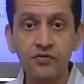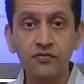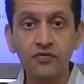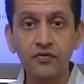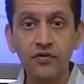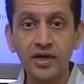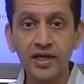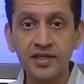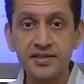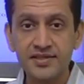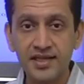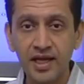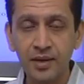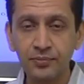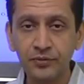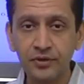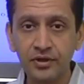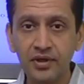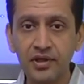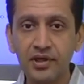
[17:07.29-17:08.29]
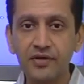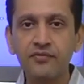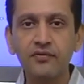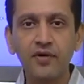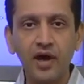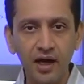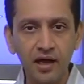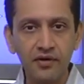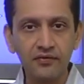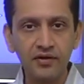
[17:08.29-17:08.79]
For example,
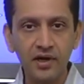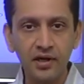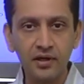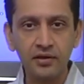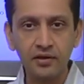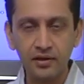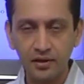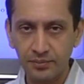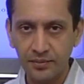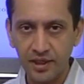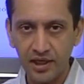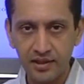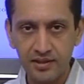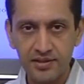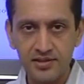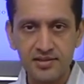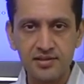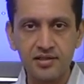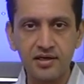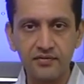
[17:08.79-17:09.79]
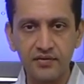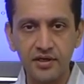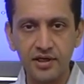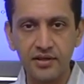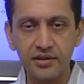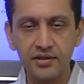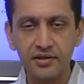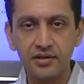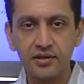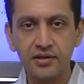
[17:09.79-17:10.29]
if I have done a market
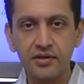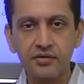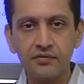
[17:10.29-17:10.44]
survey